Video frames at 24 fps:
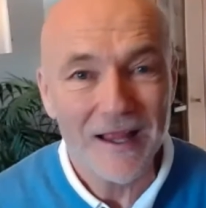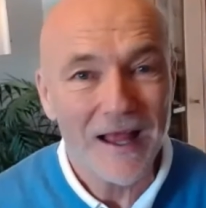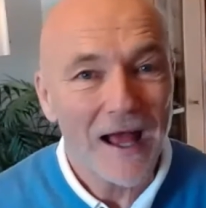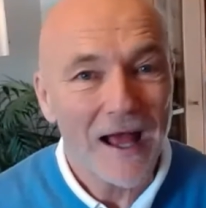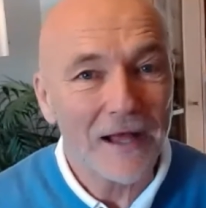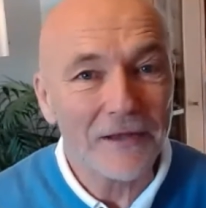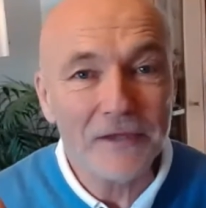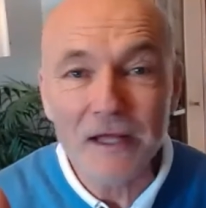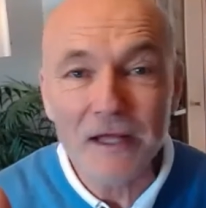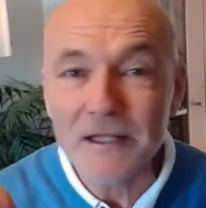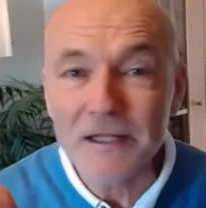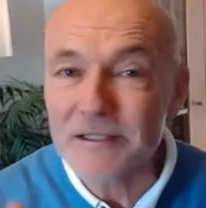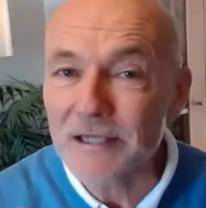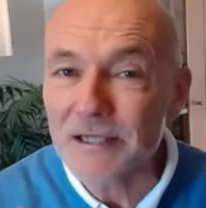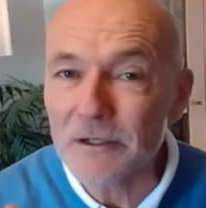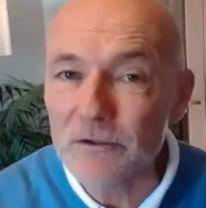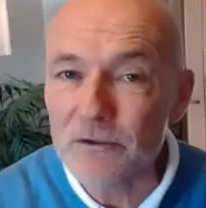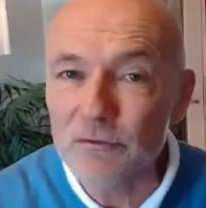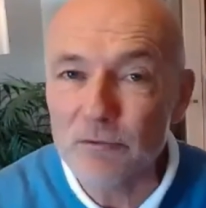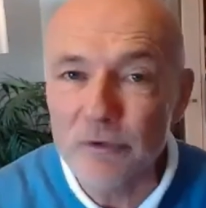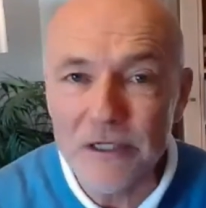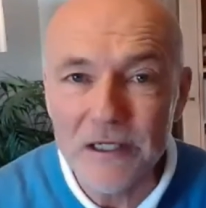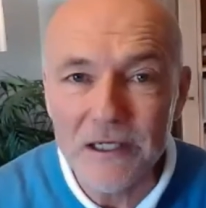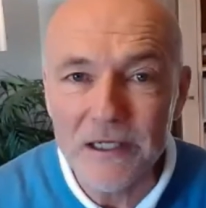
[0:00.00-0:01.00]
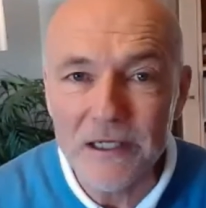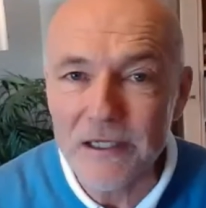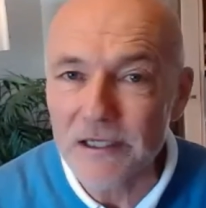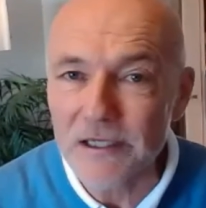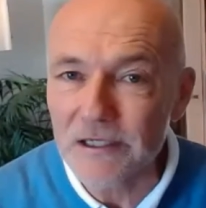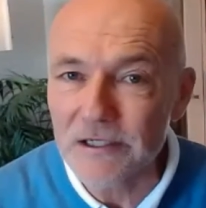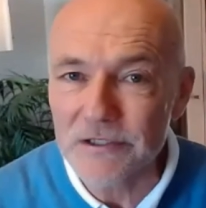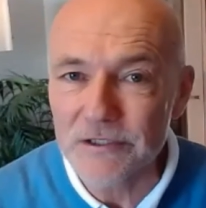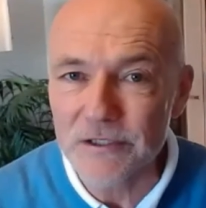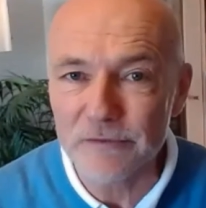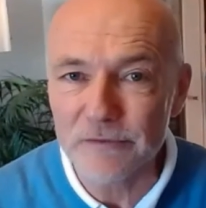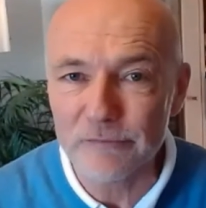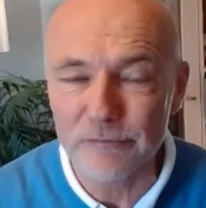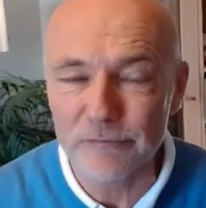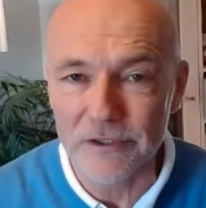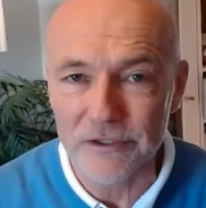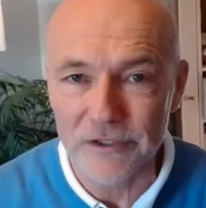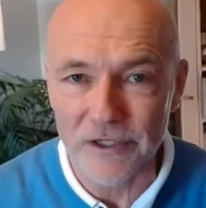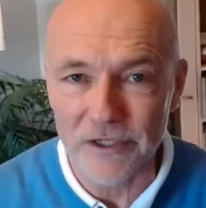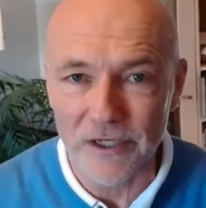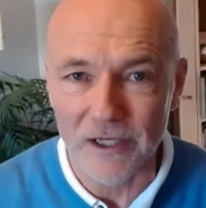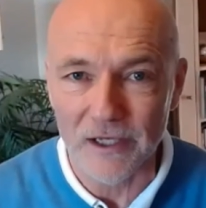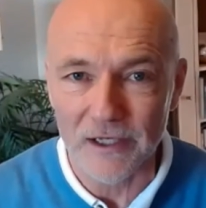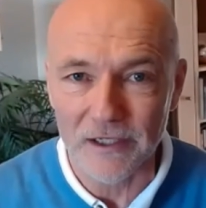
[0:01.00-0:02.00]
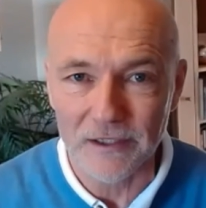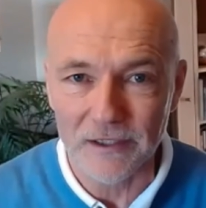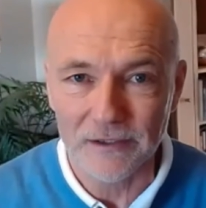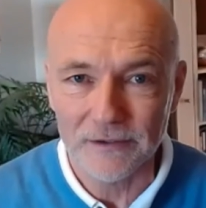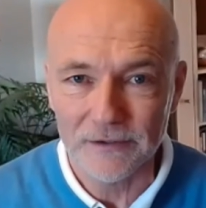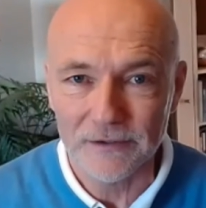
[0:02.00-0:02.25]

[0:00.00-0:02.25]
And that sounds really easy for a day.